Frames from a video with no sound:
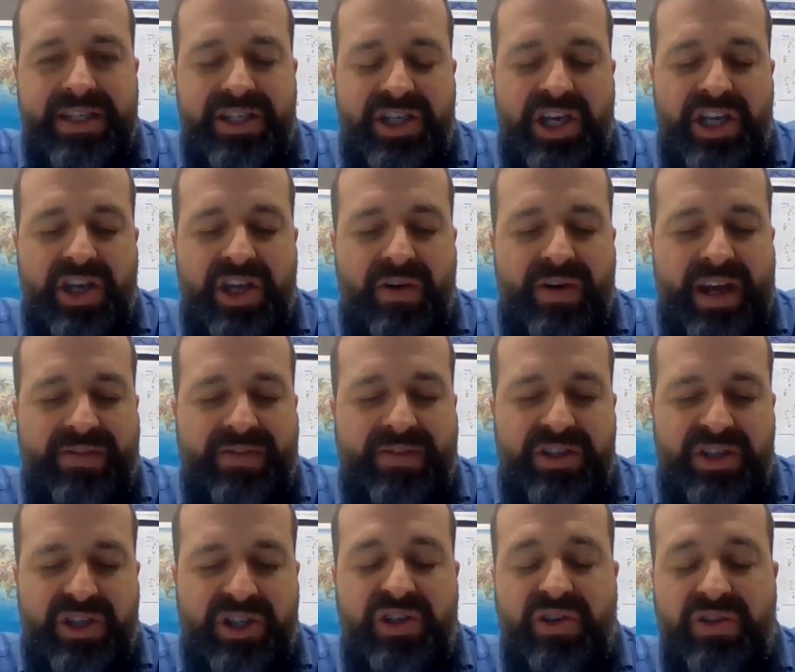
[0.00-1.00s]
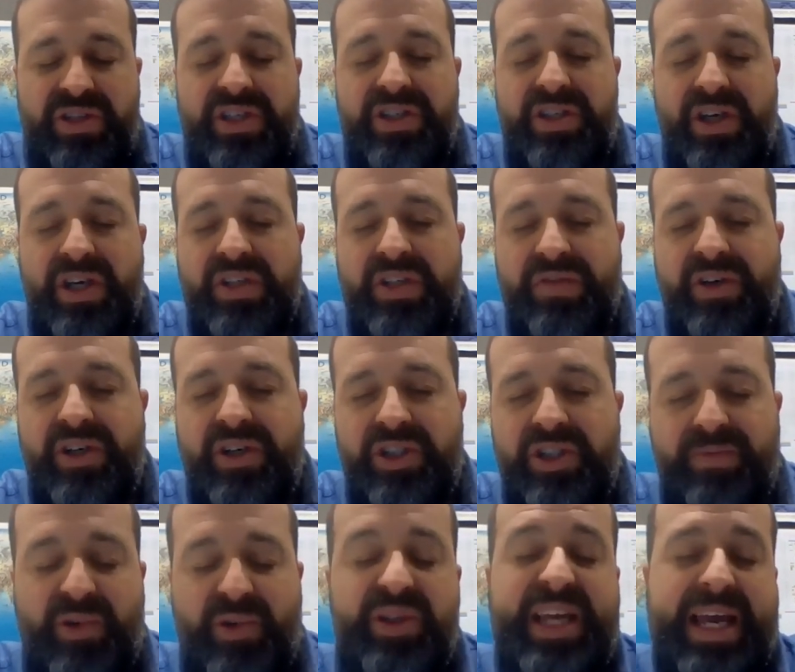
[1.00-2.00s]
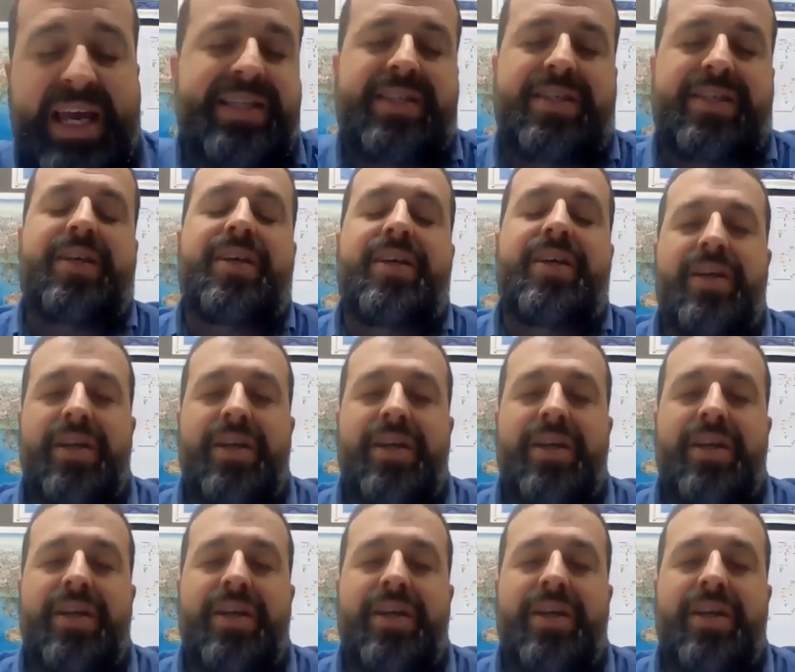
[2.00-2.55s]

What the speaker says: so you don't have to just use the search function. But yes,